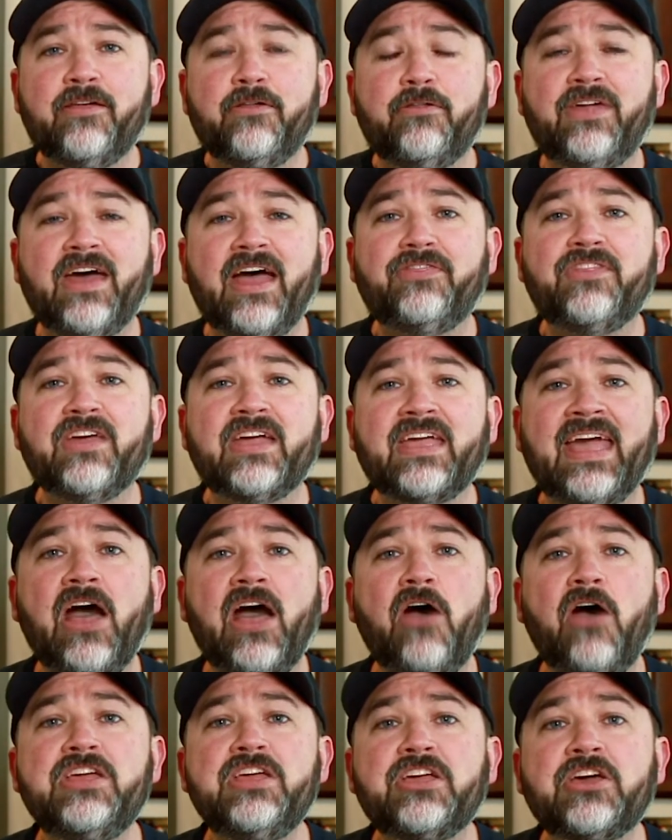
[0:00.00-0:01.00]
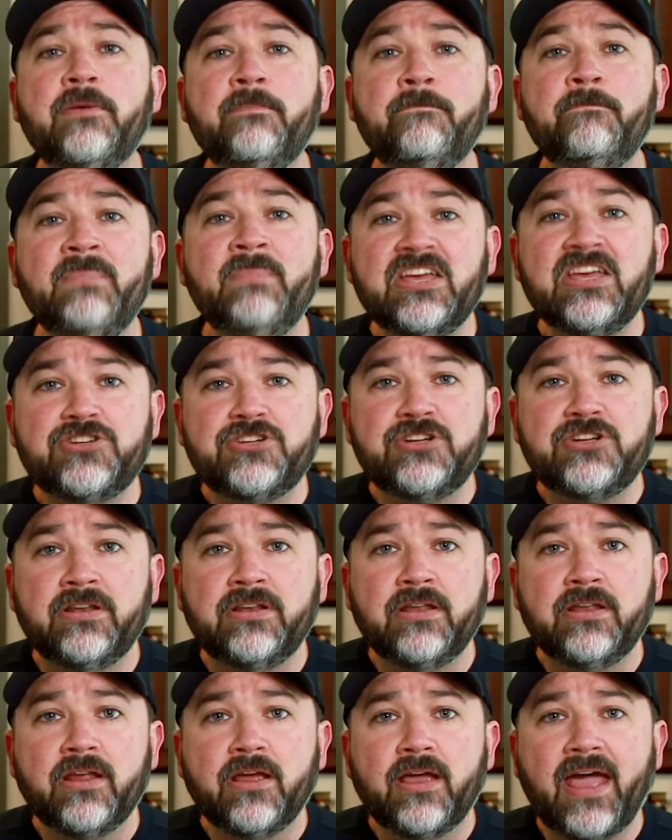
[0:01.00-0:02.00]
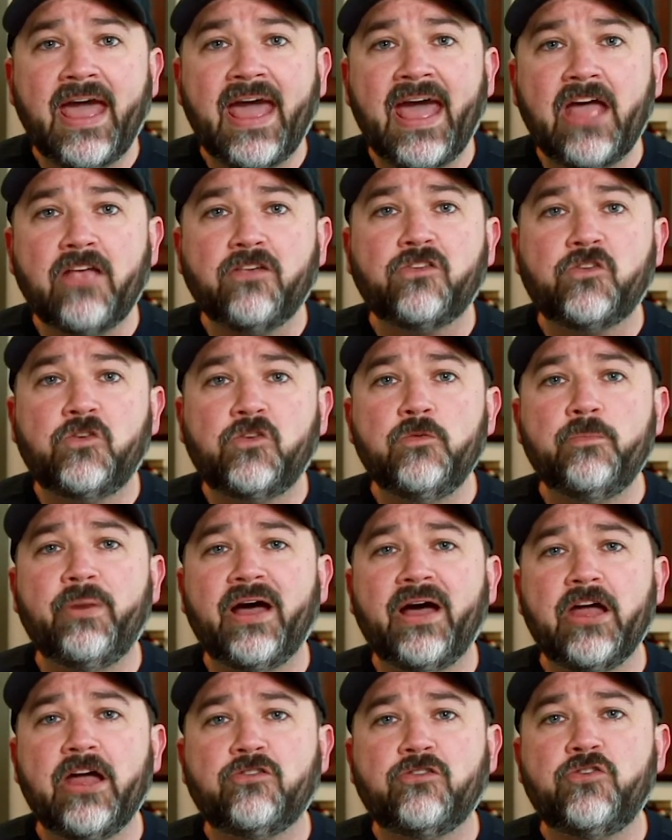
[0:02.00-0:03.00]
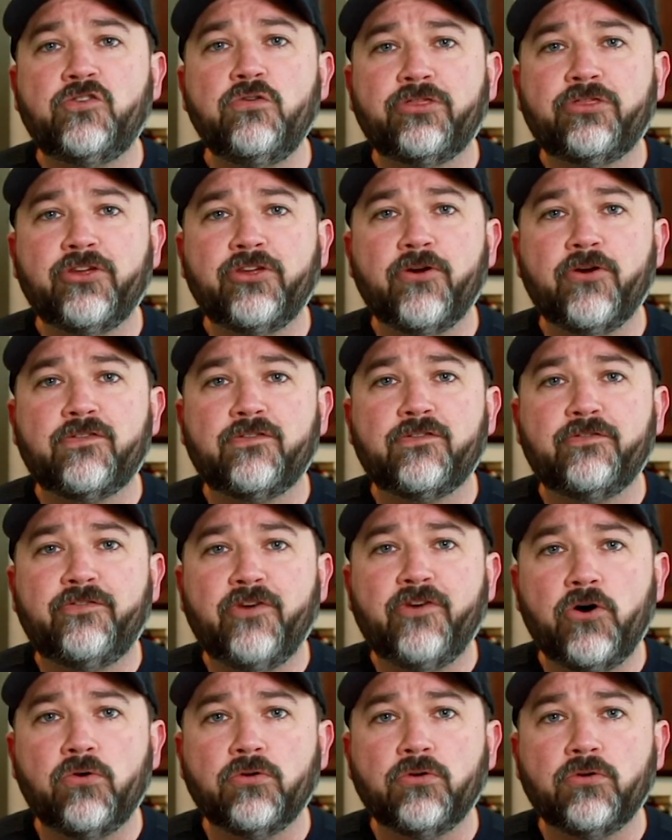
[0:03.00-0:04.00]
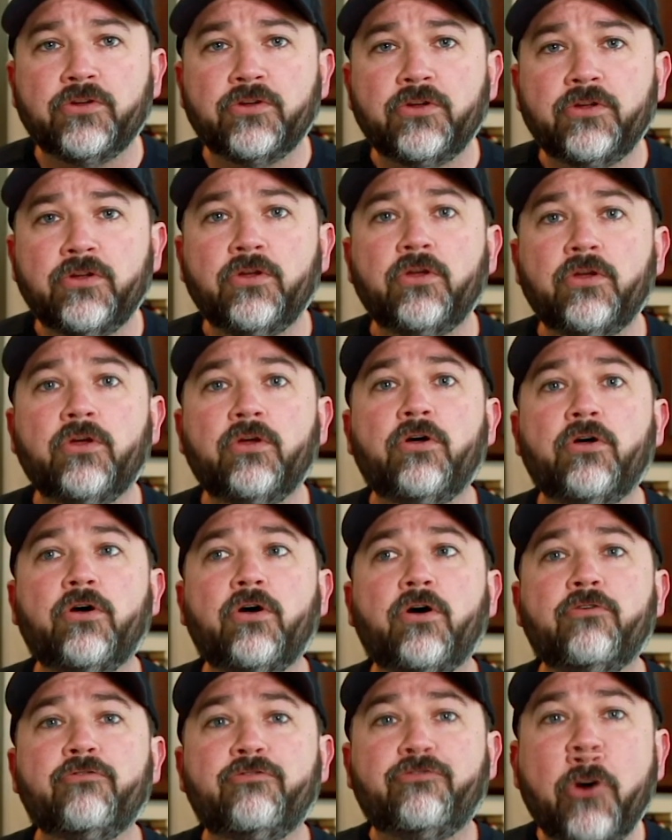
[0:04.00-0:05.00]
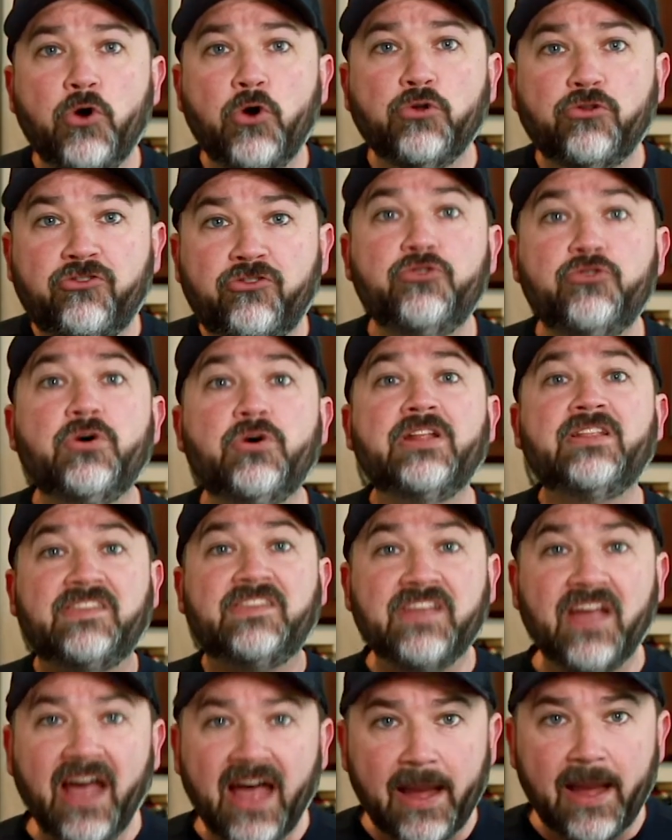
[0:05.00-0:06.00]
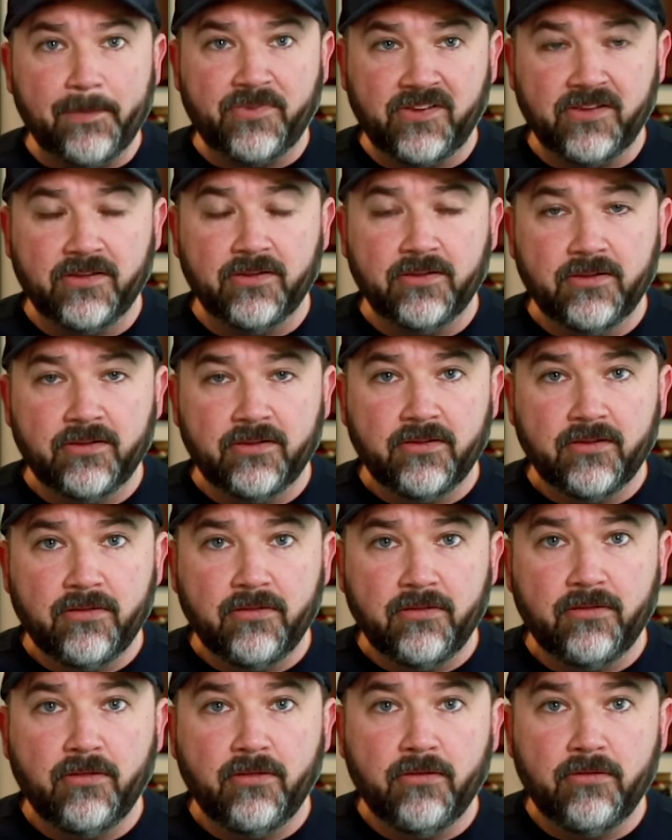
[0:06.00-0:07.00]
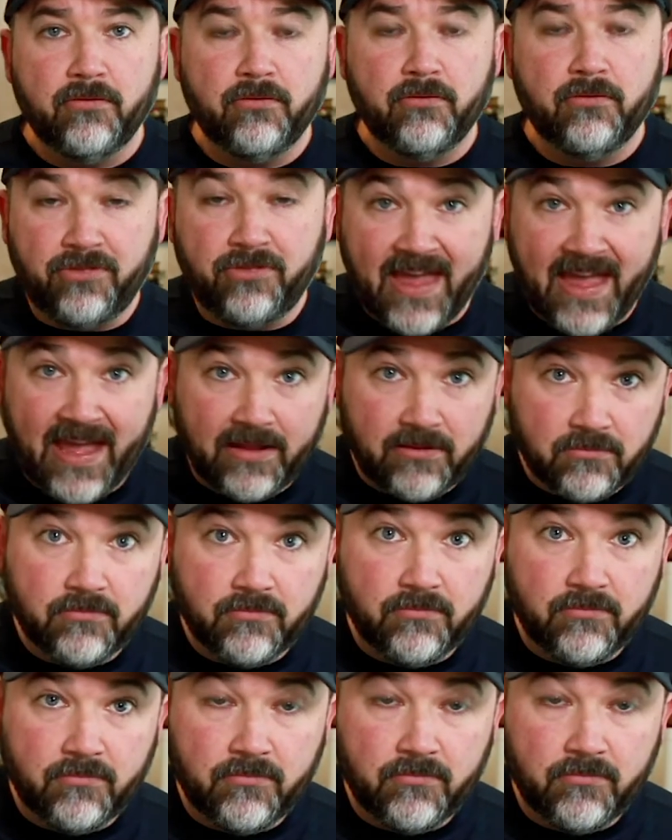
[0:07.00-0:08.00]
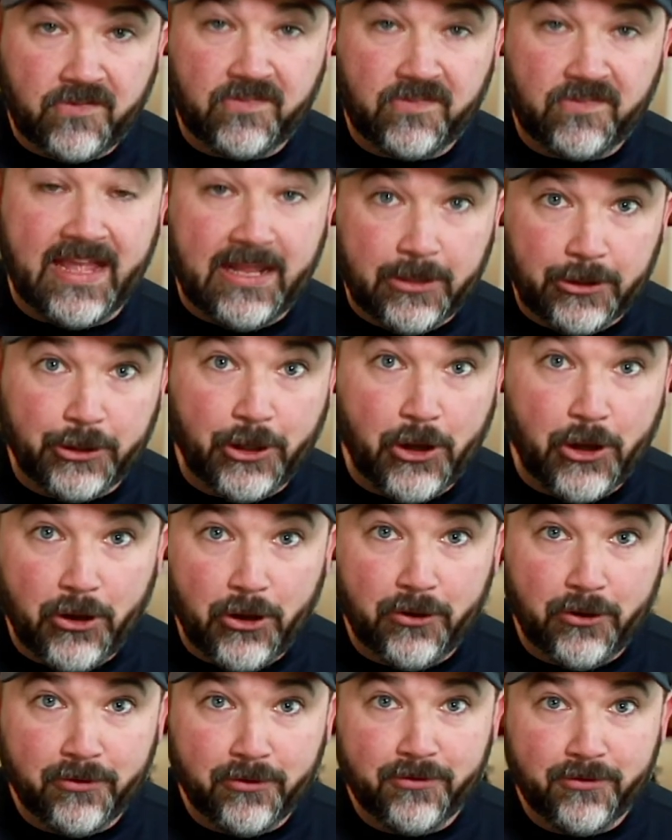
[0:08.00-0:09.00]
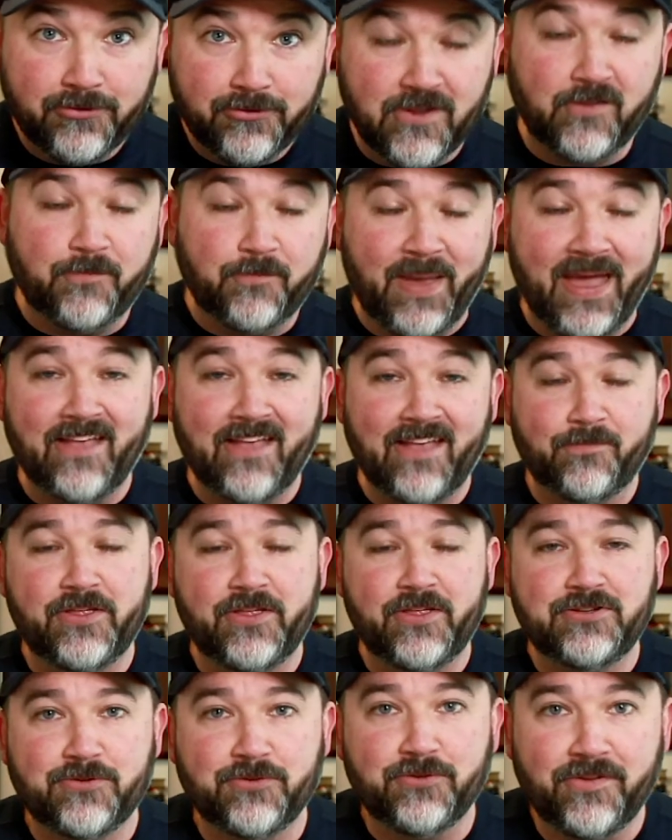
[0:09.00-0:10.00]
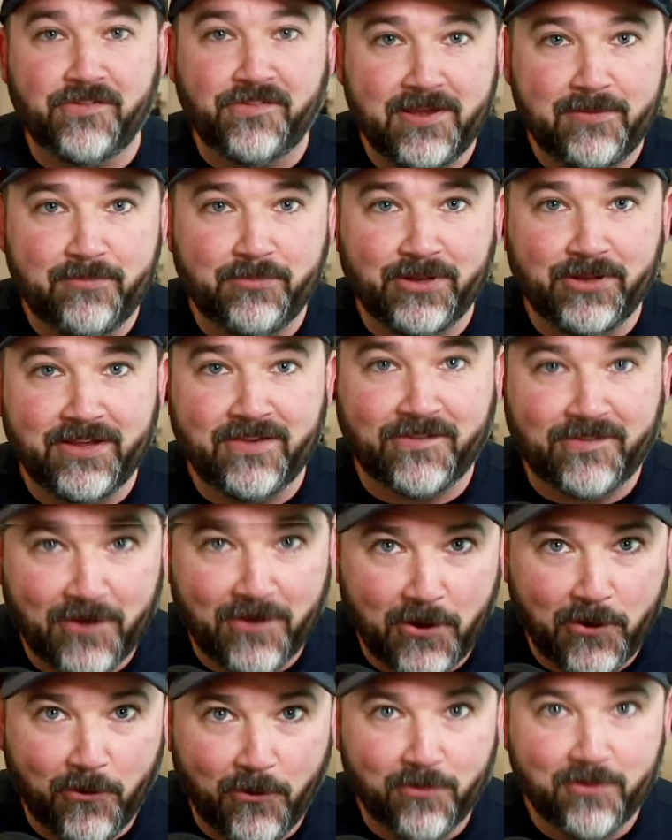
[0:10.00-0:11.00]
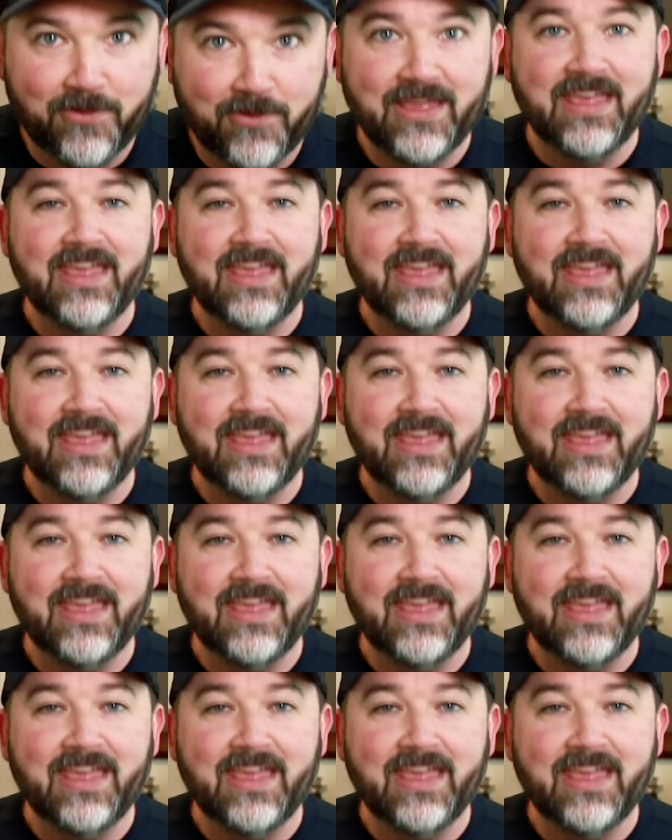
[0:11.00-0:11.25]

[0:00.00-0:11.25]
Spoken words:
that the county commission has to, by a 2/3 vote to adopt that state law just passed by the General Assembly. So